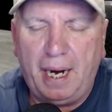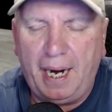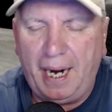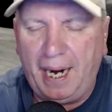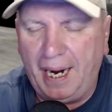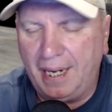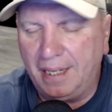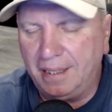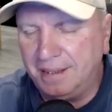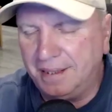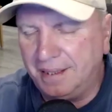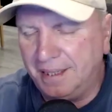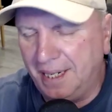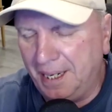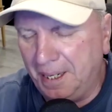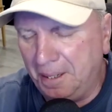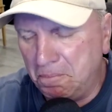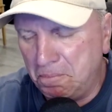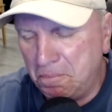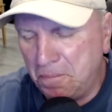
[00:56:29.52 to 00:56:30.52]
And
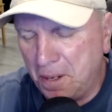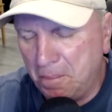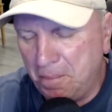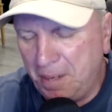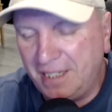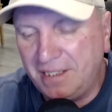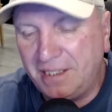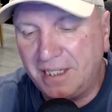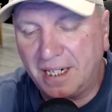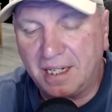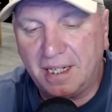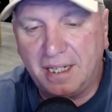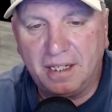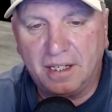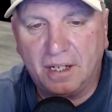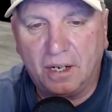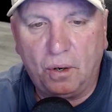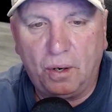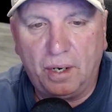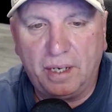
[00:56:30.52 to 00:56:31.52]
uh, basically,
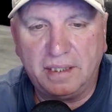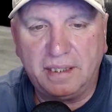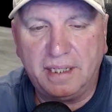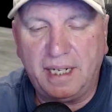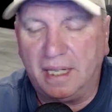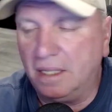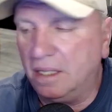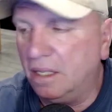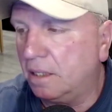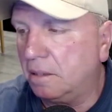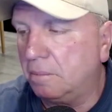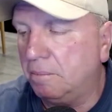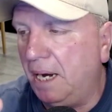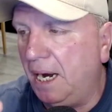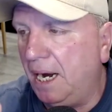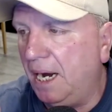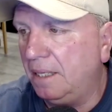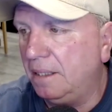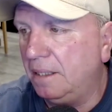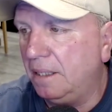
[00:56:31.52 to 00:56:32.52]
the lawyer said, "Look,
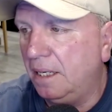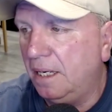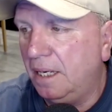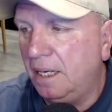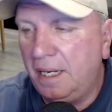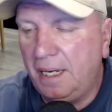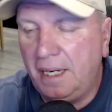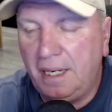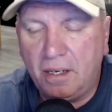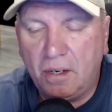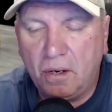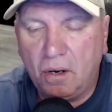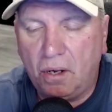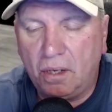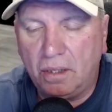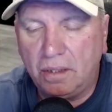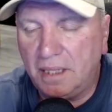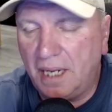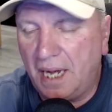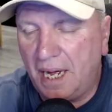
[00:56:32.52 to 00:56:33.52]
man, he
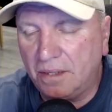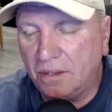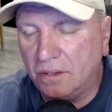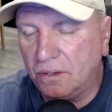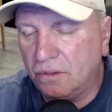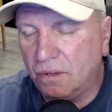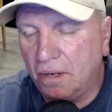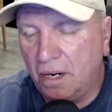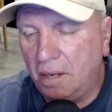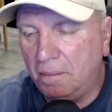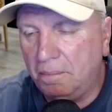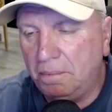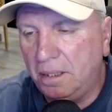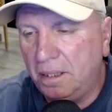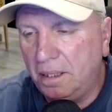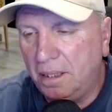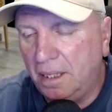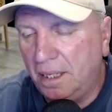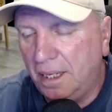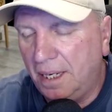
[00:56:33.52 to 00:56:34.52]
called Donald Trump.
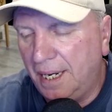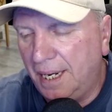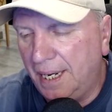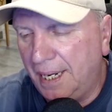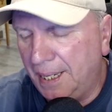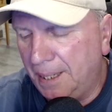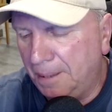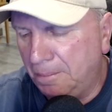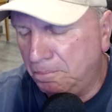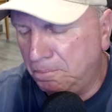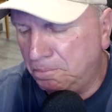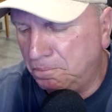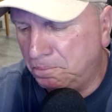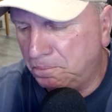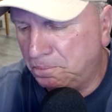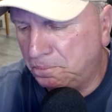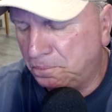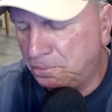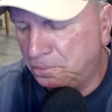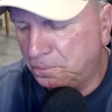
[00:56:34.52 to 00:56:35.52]
Um,
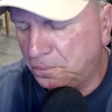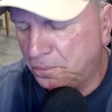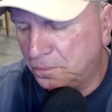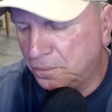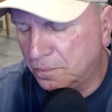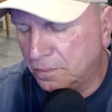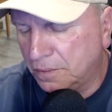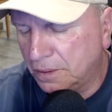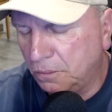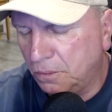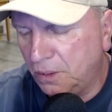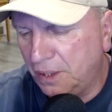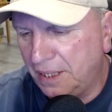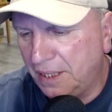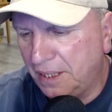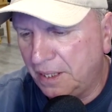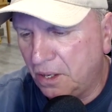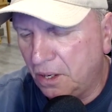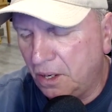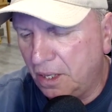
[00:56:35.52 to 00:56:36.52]
what do
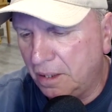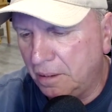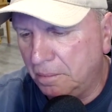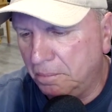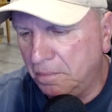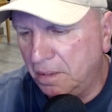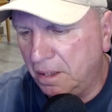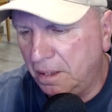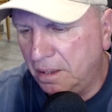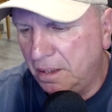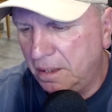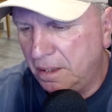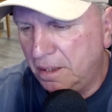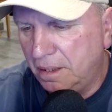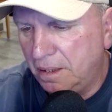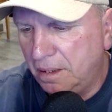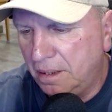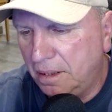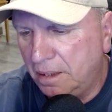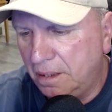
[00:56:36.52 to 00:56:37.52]
you call him?
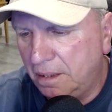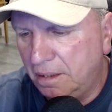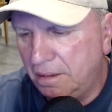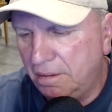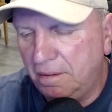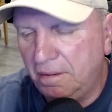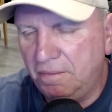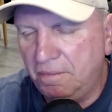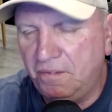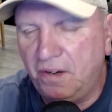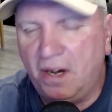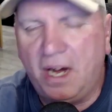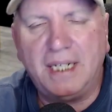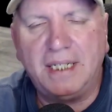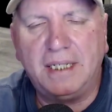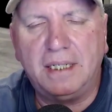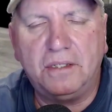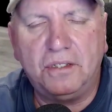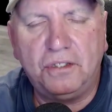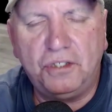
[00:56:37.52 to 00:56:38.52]

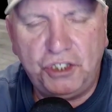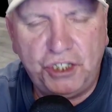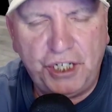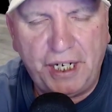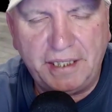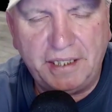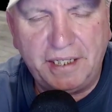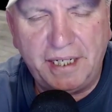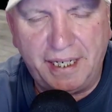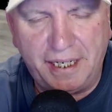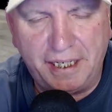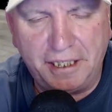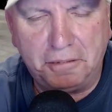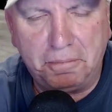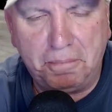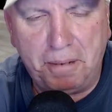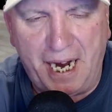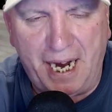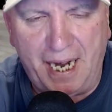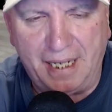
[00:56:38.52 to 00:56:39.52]
Von shits in his
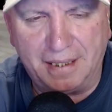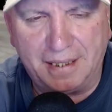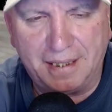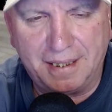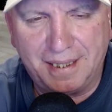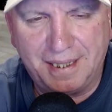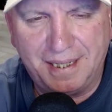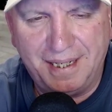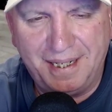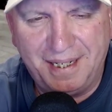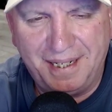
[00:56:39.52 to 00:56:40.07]
pants.